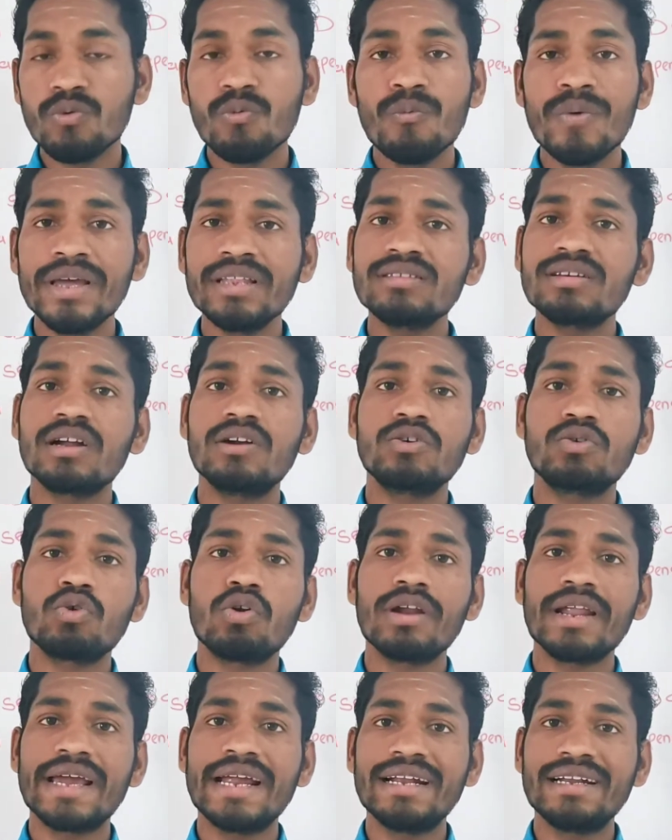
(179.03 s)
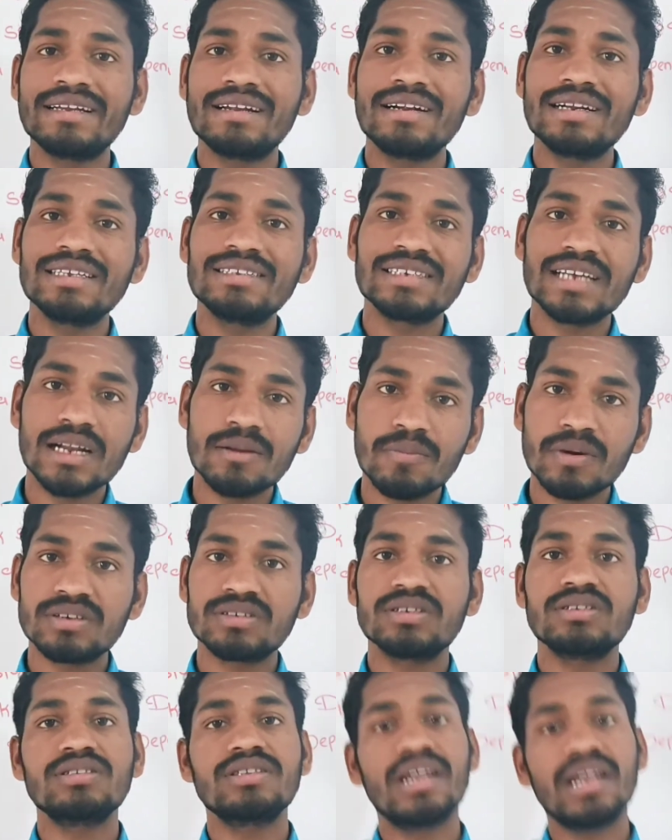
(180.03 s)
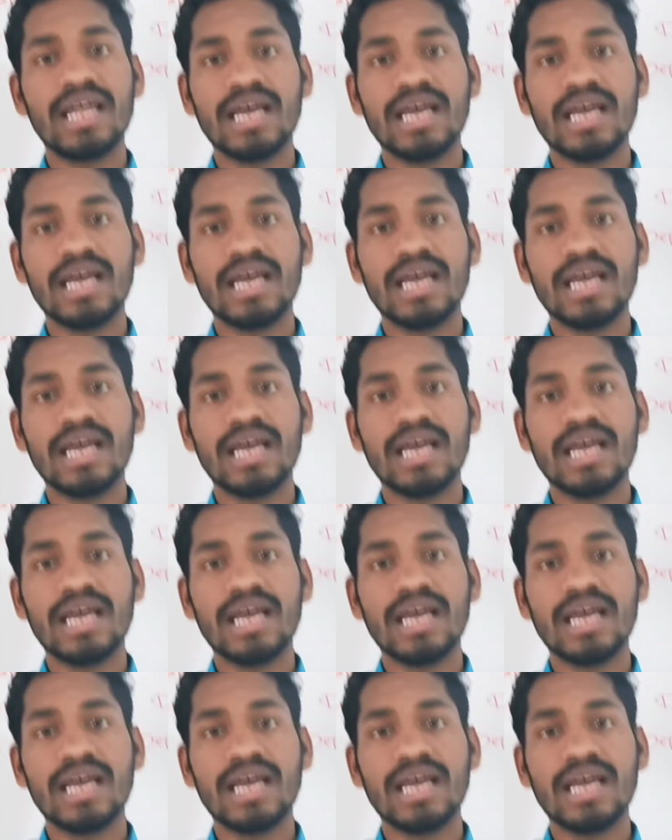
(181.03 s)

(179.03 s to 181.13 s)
When control entered inside a function, the